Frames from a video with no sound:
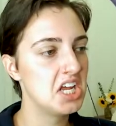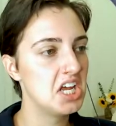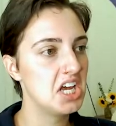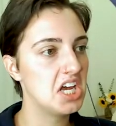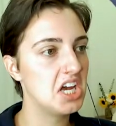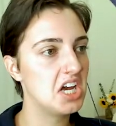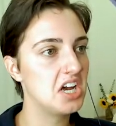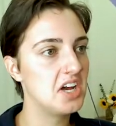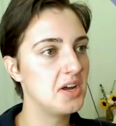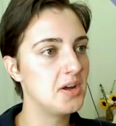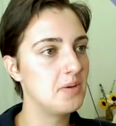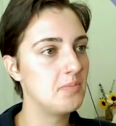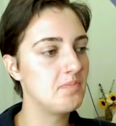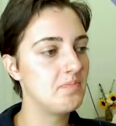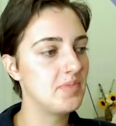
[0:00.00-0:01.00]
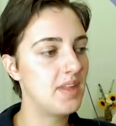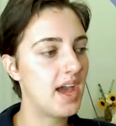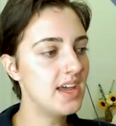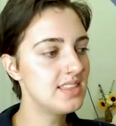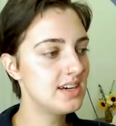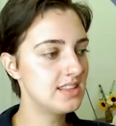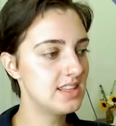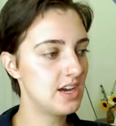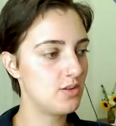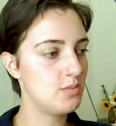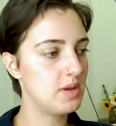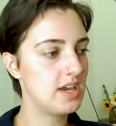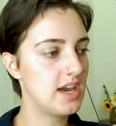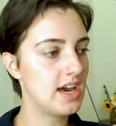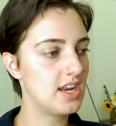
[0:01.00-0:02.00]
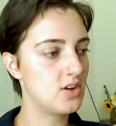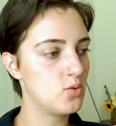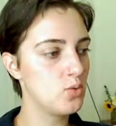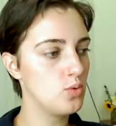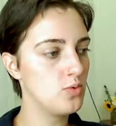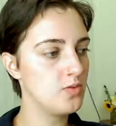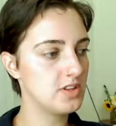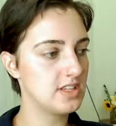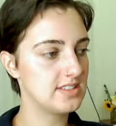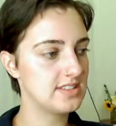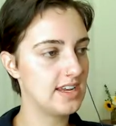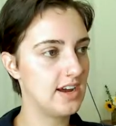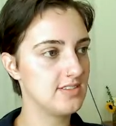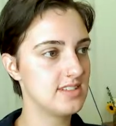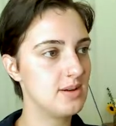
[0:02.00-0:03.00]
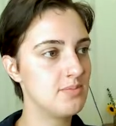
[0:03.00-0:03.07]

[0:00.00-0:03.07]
I thought that would be kind of cool for this house.